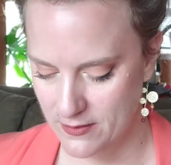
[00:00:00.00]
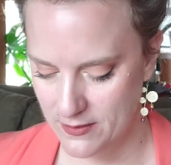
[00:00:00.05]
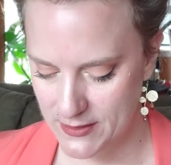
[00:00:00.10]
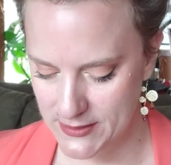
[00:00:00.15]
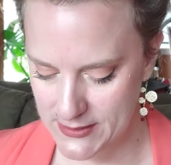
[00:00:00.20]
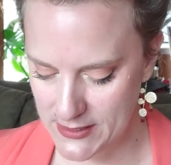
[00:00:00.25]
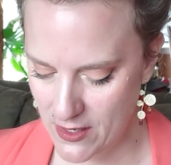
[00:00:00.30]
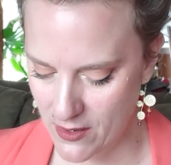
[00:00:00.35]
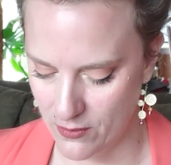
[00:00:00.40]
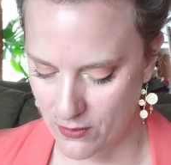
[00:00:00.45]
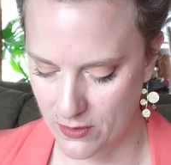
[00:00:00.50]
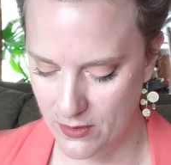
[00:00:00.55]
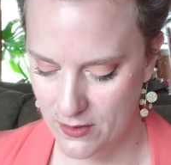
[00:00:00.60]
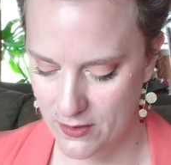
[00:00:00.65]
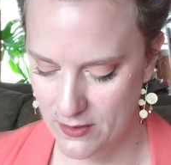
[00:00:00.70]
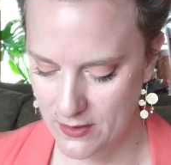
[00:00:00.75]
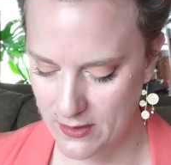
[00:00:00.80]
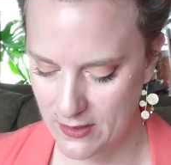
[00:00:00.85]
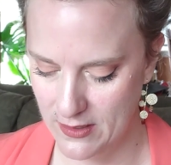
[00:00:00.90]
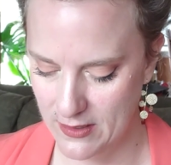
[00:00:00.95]
So,
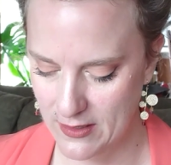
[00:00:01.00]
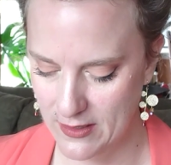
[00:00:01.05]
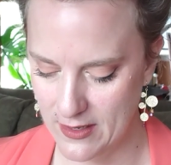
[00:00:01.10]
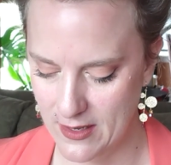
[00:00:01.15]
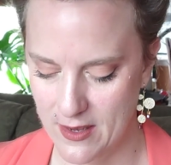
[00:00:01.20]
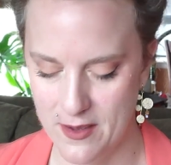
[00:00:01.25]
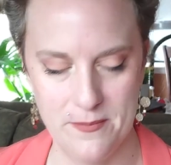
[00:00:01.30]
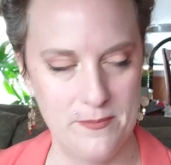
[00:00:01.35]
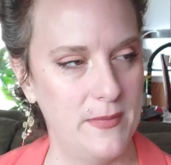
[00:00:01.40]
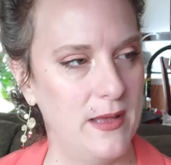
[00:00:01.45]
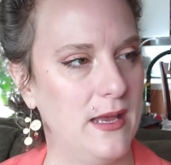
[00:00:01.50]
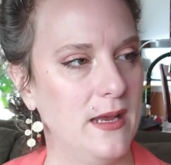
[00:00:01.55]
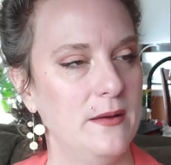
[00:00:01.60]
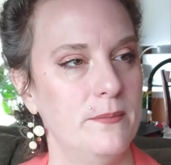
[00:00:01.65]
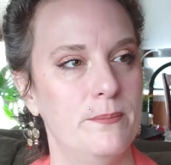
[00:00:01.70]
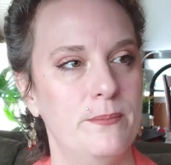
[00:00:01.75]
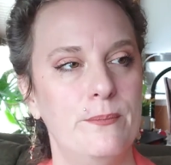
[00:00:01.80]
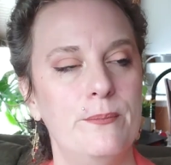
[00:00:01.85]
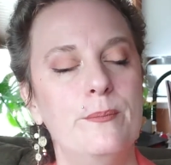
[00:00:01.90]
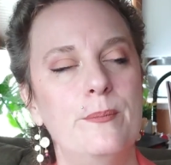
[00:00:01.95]
um,
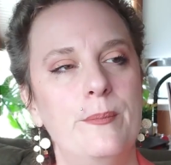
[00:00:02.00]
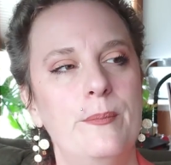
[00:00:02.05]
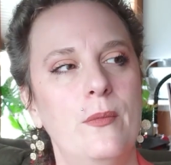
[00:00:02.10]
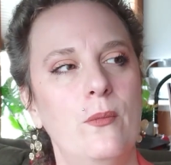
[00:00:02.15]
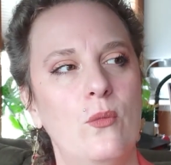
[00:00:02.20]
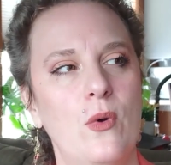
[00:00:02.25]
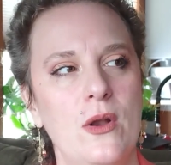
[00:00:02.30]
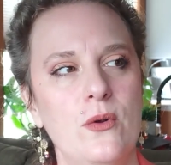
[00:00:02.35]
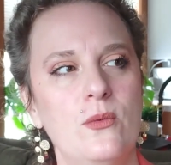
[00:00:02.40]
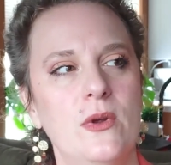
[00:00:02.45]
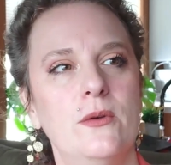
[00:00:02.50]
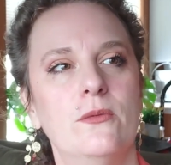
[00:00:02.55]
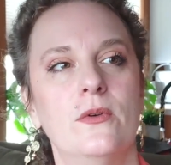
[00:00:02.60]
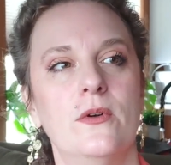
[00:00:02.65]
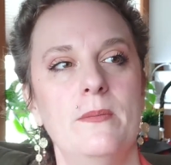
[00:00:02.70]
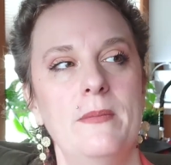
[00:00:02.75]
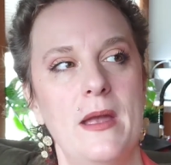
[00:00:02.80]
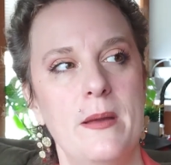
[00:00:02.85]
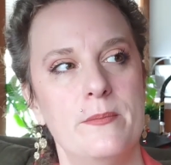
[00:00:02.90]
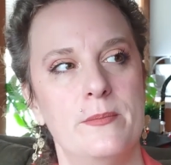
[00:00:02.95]
and when we
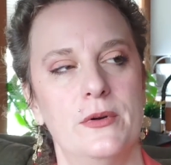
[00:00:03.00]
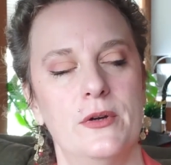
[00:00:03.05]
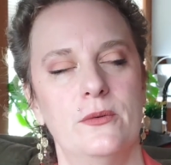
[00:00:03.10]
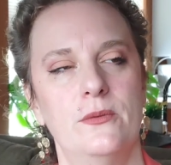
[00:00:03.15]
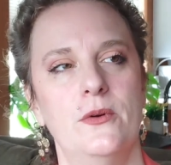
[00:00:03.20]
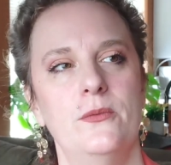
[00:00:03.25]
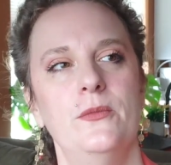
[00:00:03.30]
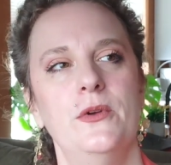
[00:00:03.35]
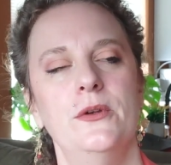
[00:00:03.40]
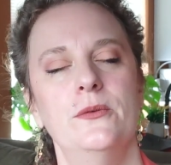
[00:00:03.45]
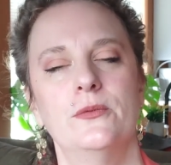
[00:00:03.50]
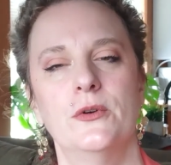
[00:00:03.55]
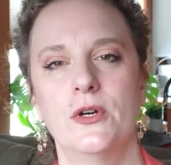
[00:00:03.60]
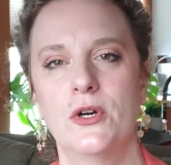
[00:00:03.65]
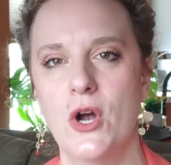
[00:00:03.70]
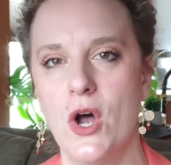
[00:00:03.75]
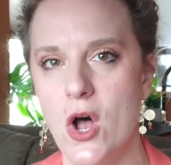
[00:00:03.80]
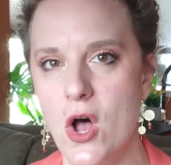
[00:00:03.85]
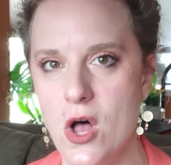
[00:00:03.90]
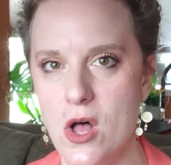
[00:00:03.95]
remember, when we
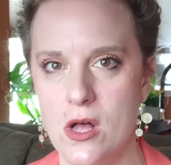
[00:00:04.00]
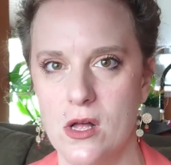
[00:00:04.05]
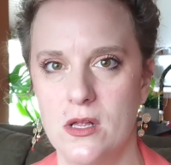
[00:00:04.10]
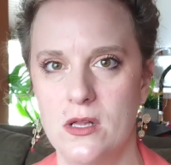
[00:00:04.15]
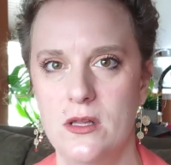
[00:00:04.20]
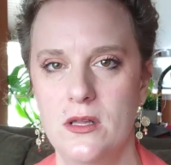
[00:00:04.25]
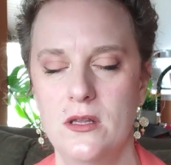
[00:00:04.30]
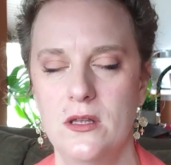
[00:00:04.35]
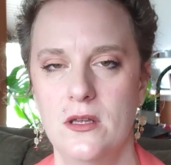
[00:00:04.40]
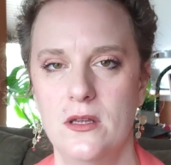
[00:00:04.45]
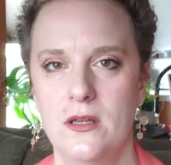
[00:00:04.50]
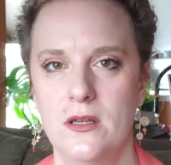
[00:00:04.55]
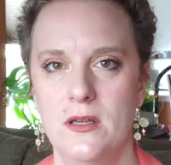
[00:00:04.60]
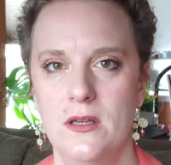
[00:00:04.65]
recall